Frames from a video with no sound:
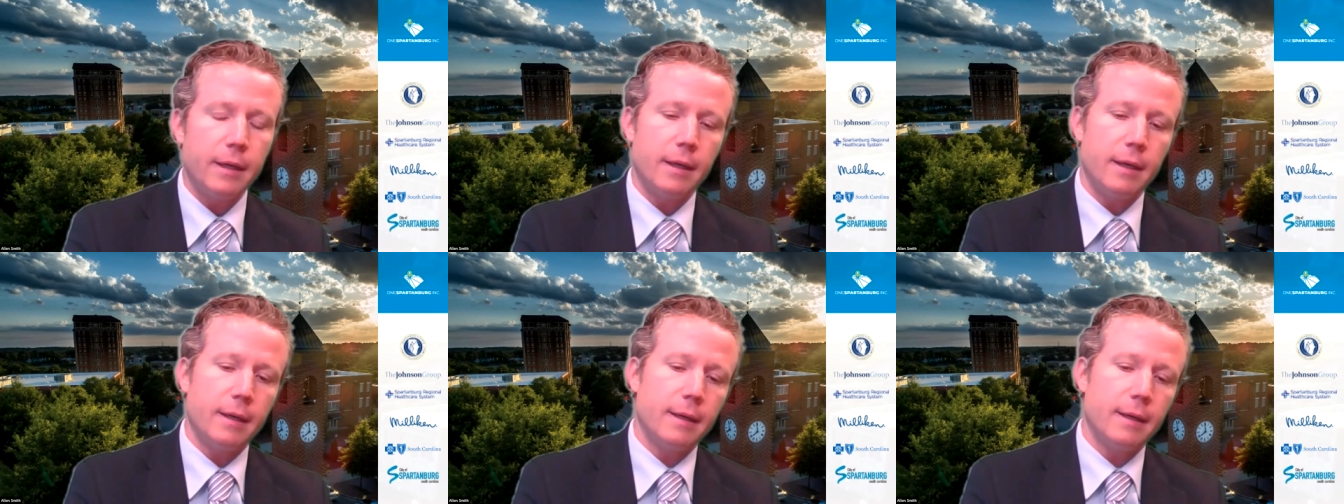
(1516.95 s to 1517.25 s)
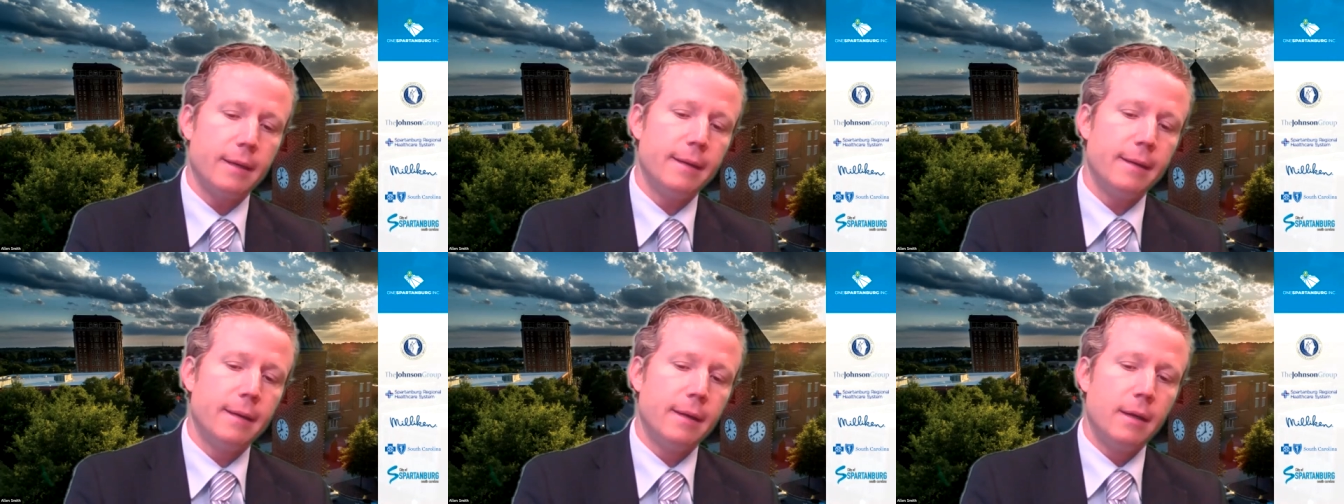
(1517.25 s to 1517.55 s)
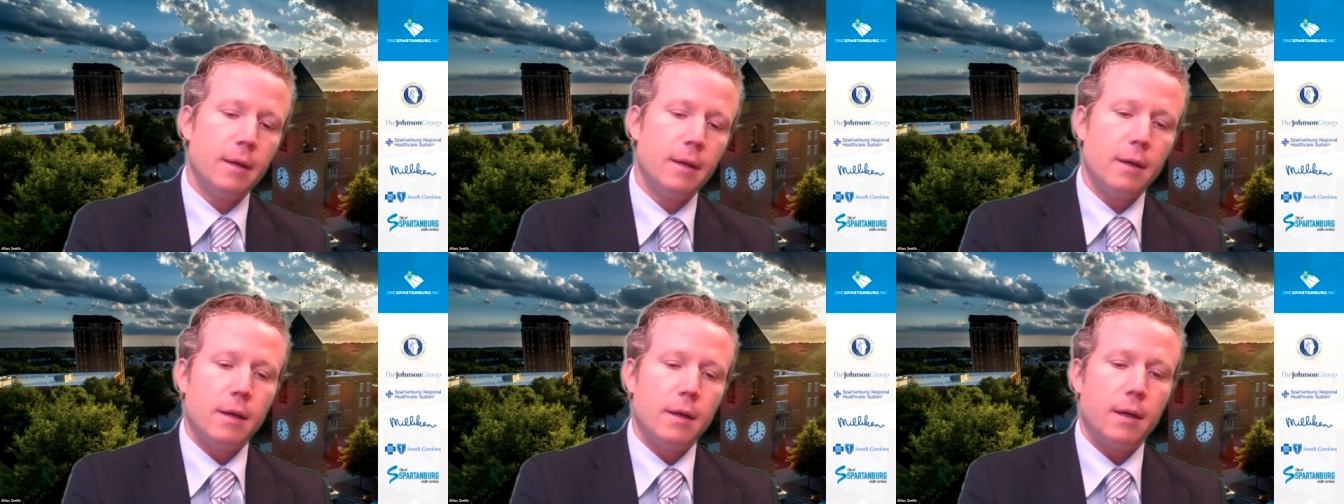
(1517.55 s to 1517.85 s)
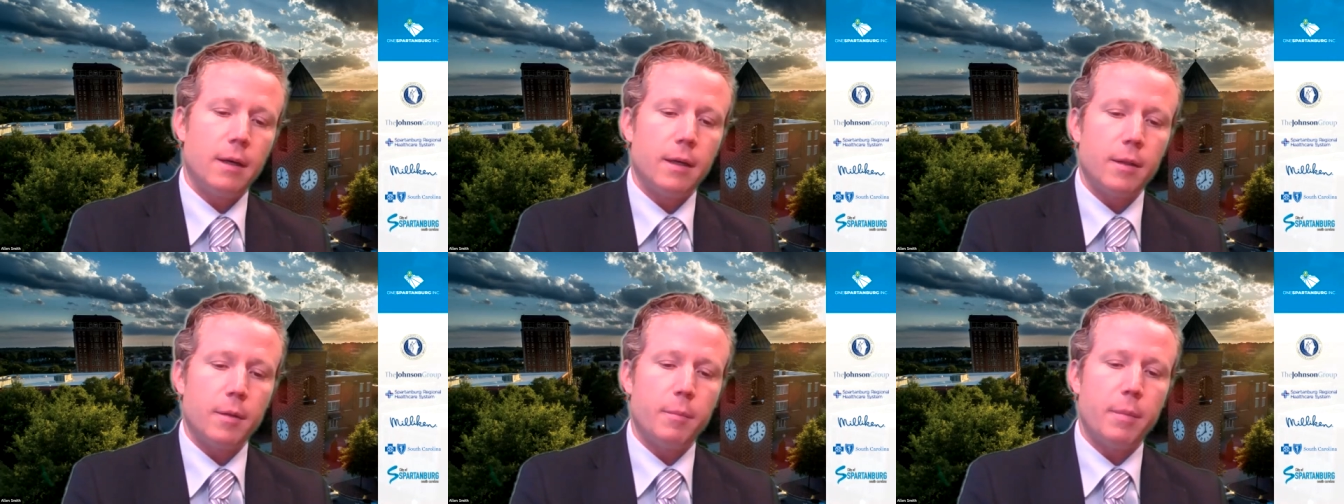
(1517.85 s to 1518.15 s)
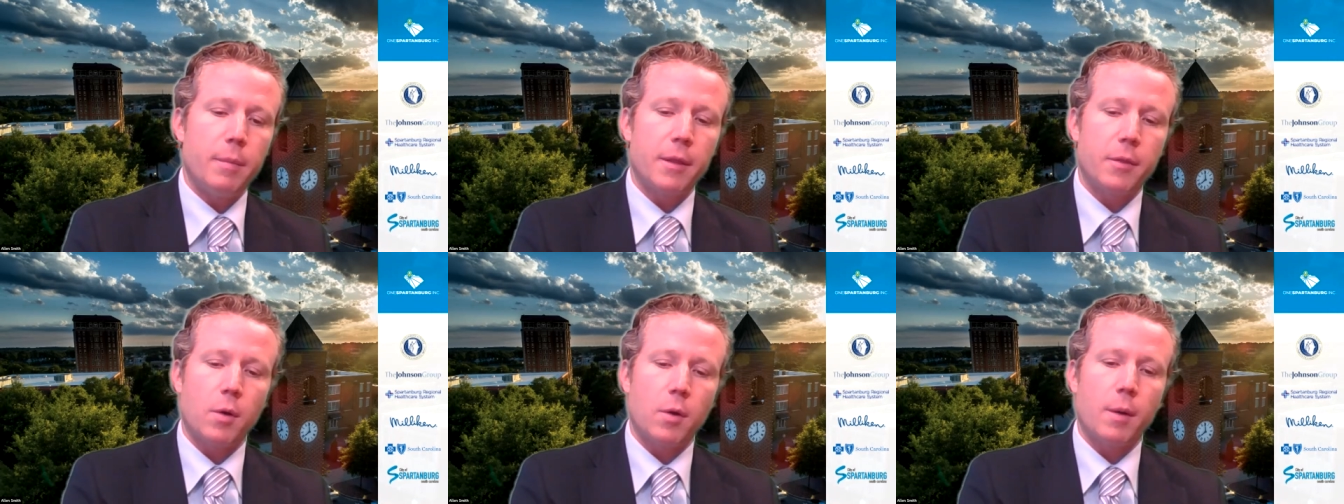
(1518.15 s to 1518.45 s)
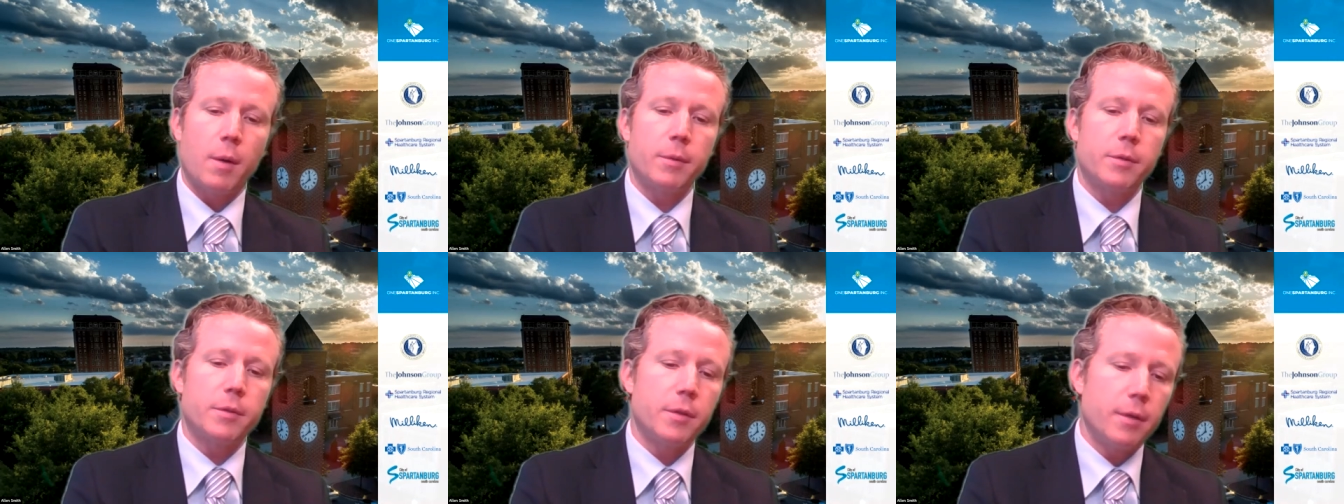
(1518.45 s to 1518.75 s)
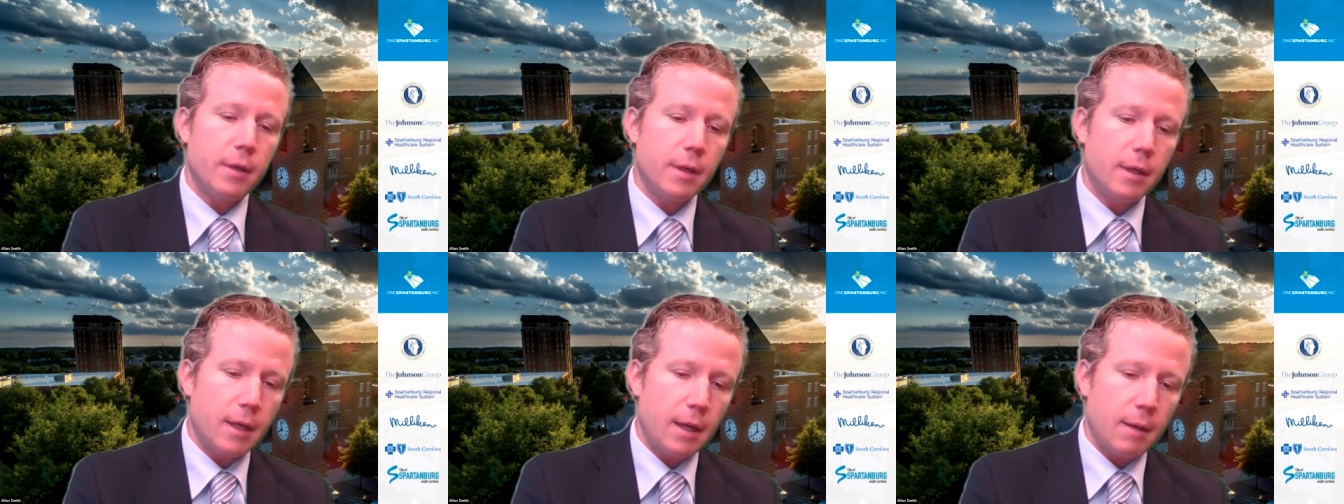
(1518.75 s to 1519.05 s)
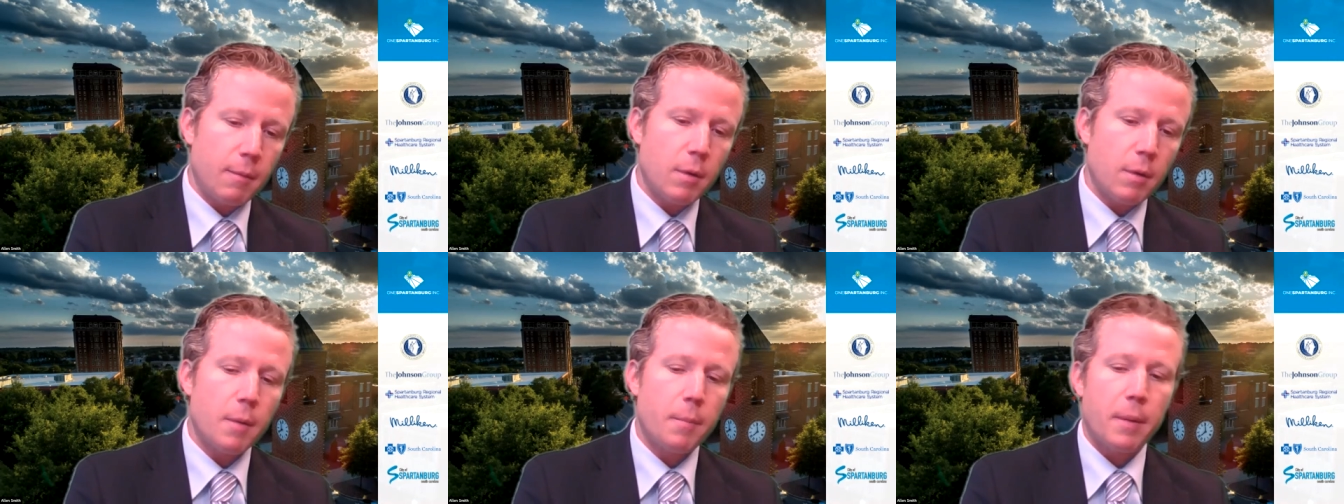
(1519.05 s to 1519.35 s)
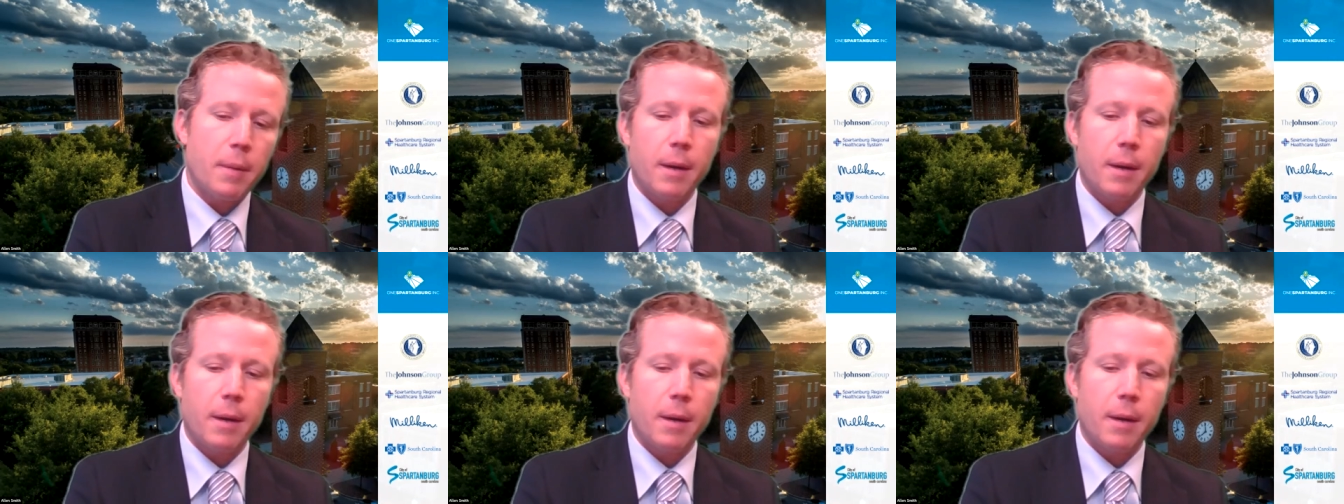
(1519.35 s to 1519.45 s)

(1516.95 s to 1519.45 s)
And um, the Bethel opportunity came up.